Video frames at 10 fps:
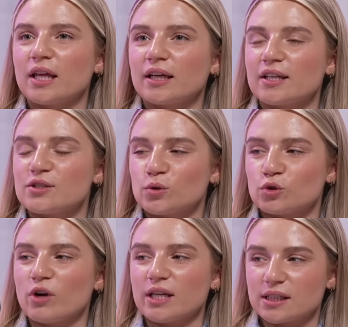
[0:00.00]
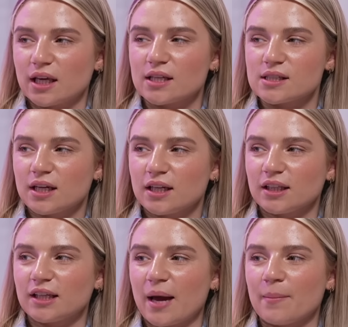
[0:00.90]
thing is, though, it's risky, isn't it?
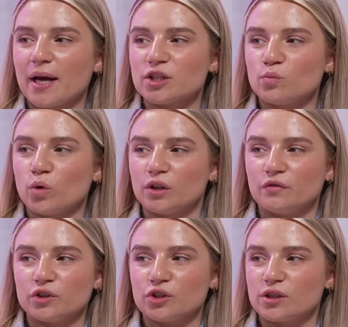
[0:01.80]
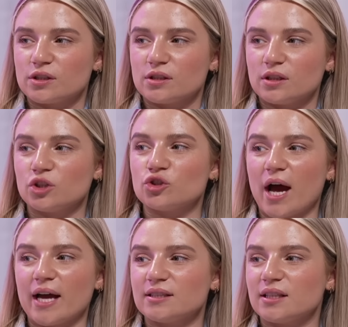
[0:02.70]
Like, imagine one of you just you well,
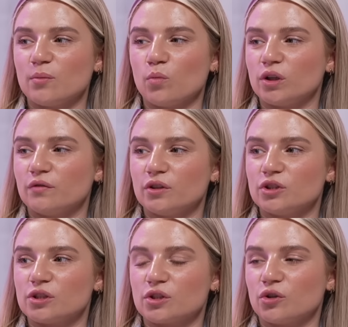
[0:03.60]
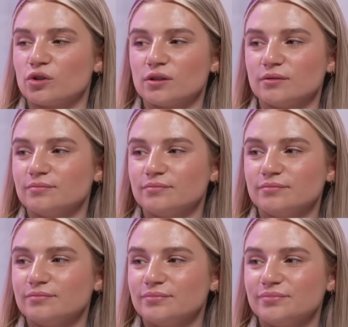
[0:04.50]
tried it, then one of you just couldn't. Well, I
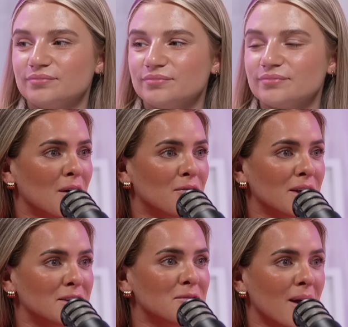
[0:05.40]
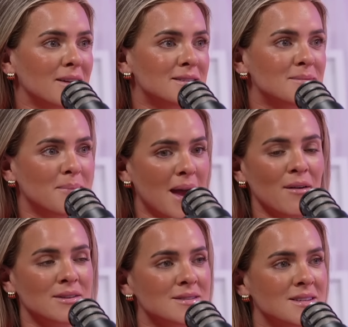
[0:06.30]
said that to you. A friend of mine's
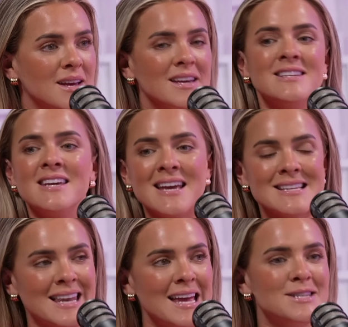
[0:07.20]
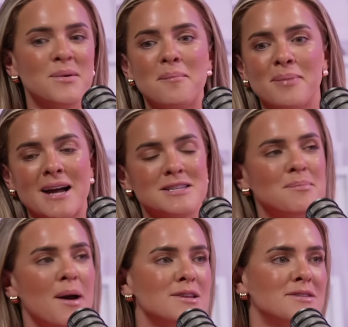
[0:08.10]
parents mm-hmm. years later went back to
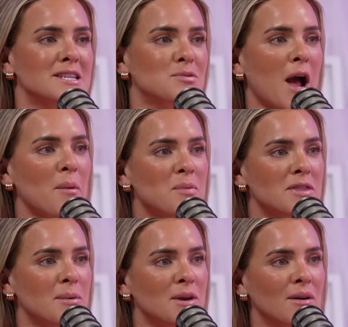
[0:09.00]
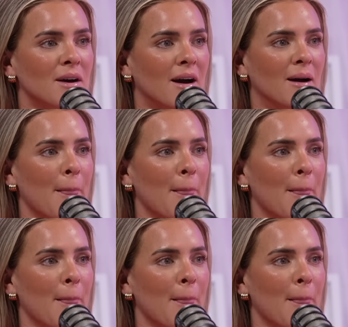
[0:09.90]
the person they swang with when they were younger.